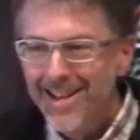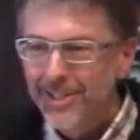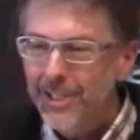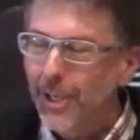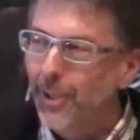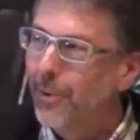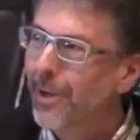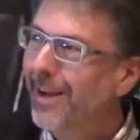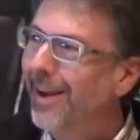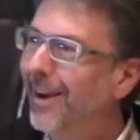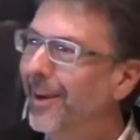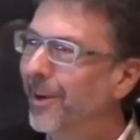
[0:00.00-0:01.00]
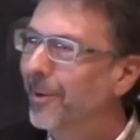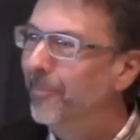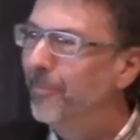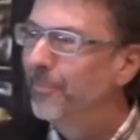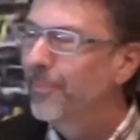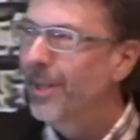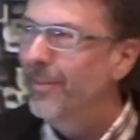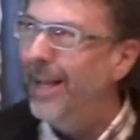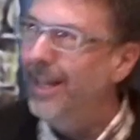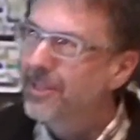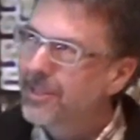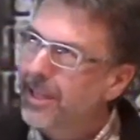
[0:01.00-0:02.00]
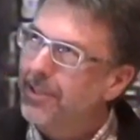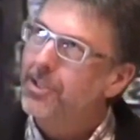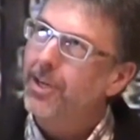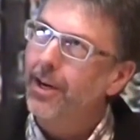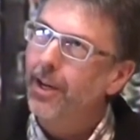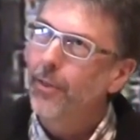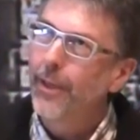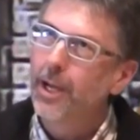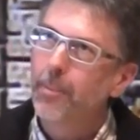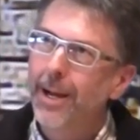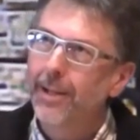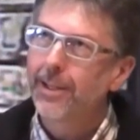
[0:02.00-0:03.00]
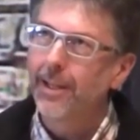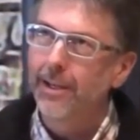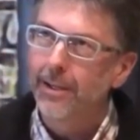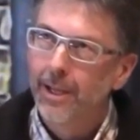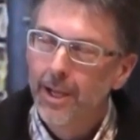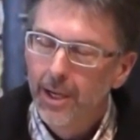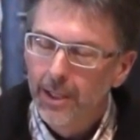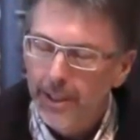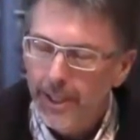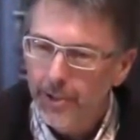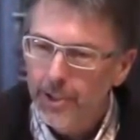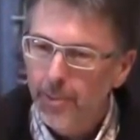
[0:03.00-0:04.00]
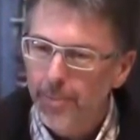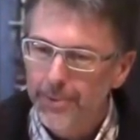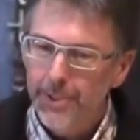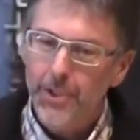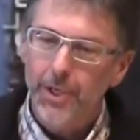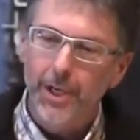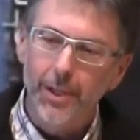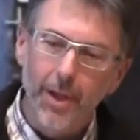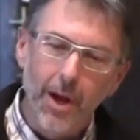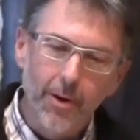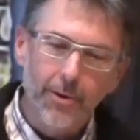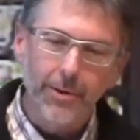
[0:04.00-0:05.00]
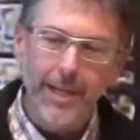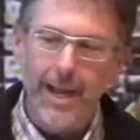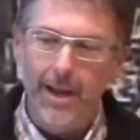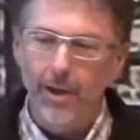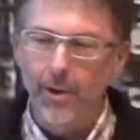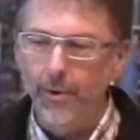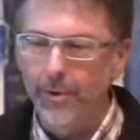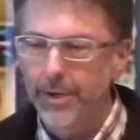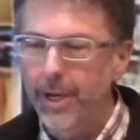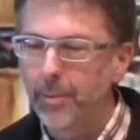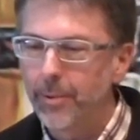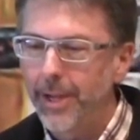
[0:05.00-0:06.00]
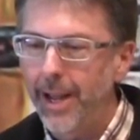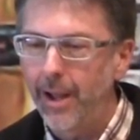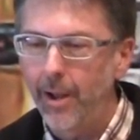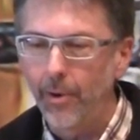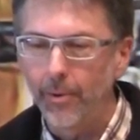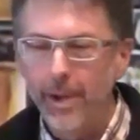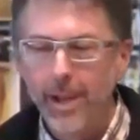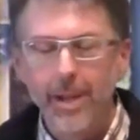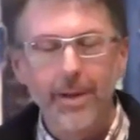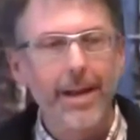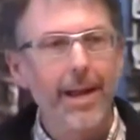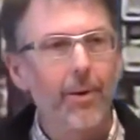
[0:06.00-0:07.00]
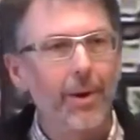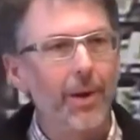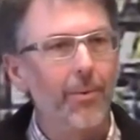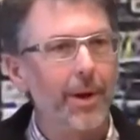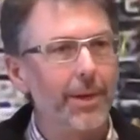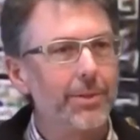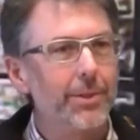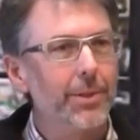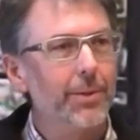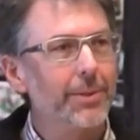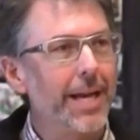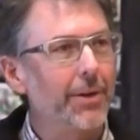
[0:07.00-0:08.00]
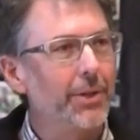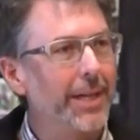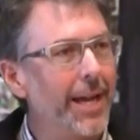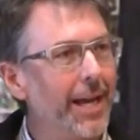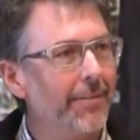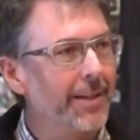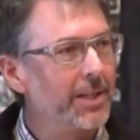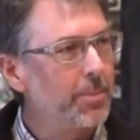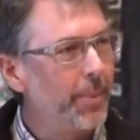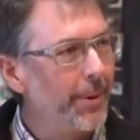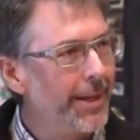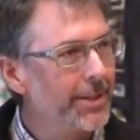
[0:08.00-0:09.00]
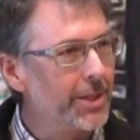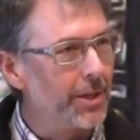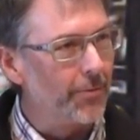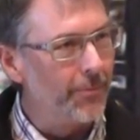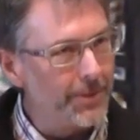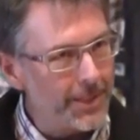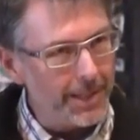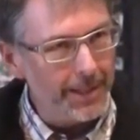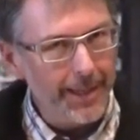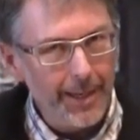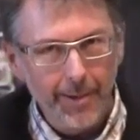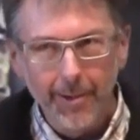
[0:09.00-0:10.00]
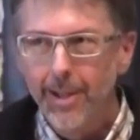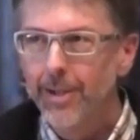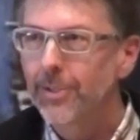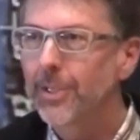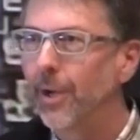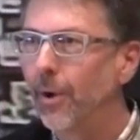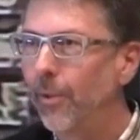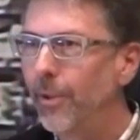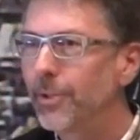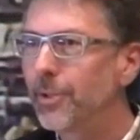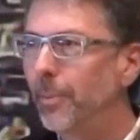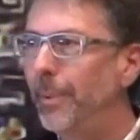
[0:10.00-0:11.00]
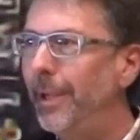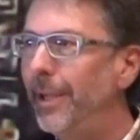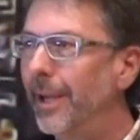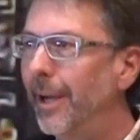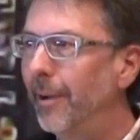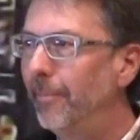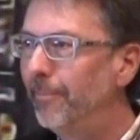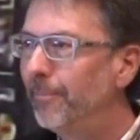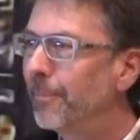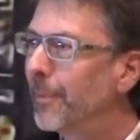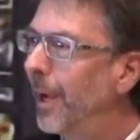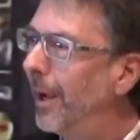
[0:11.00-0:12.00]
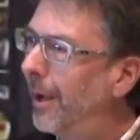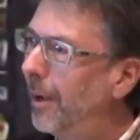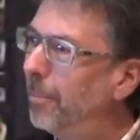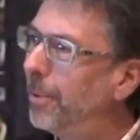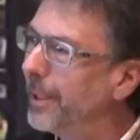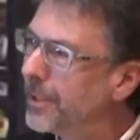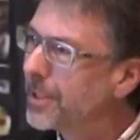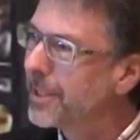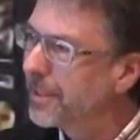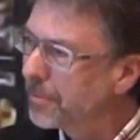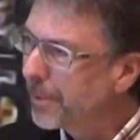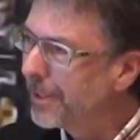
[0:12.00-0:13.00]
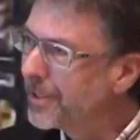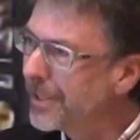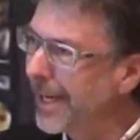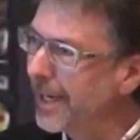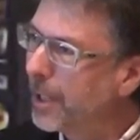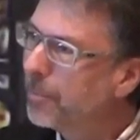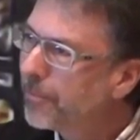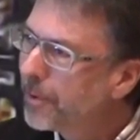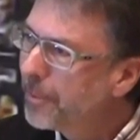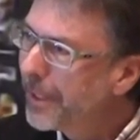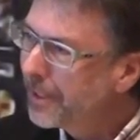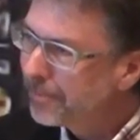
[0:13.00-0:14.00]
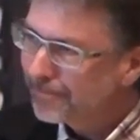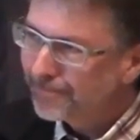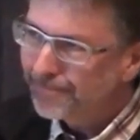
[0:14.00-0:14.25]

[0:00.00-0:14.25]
So um, that's the starting to think about the leadership position, the hunker down, the double down. Now what I want us to do is actually kind of experience it physically. So this will be, um, uh, please, please stand up for a minute.